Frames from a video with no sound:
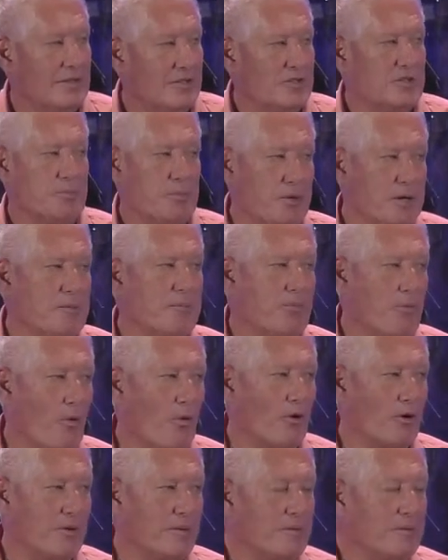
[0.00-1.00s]
This is pretty
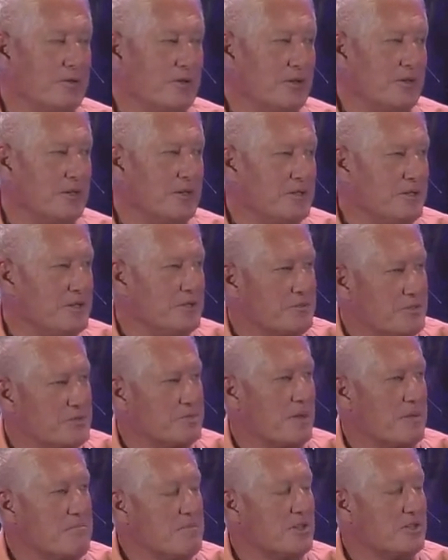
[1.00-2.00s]
important. you
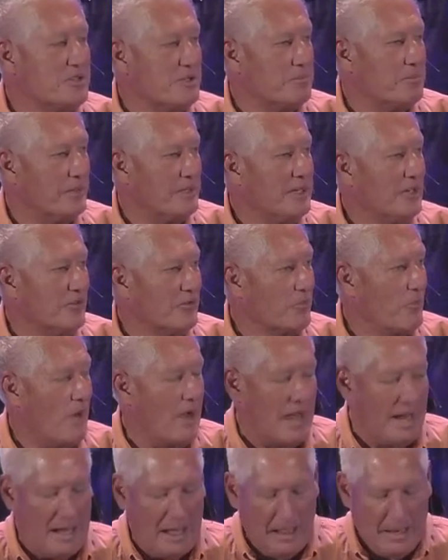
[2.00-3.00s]
just might miss it, but here's
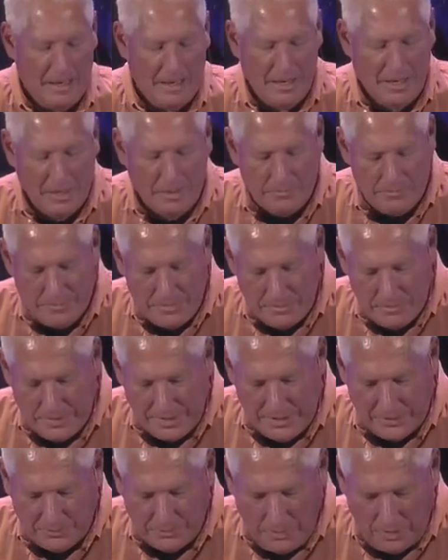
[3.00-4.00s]
why.
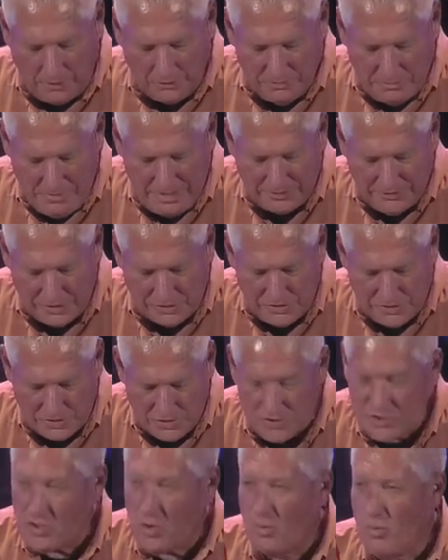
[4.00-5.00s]
Because Paul's message
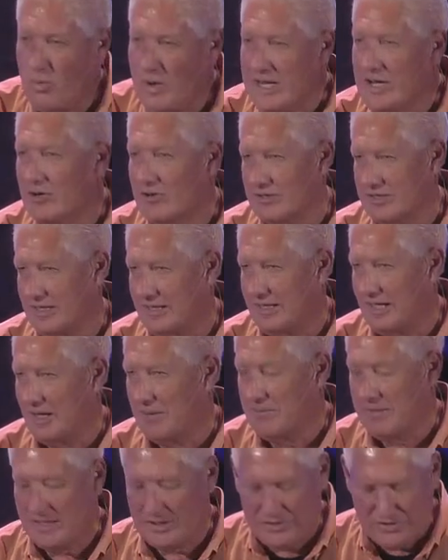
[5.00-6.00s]
is so weird to
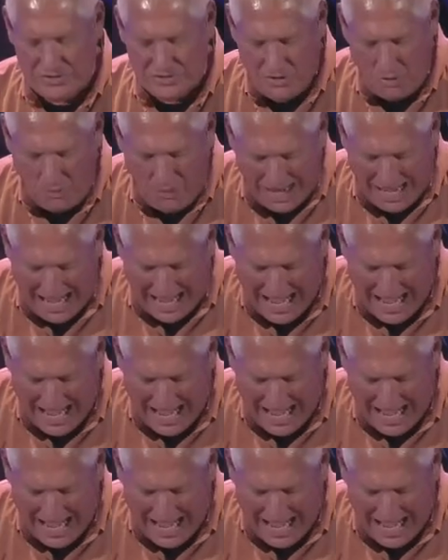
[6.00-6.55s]
them, it's so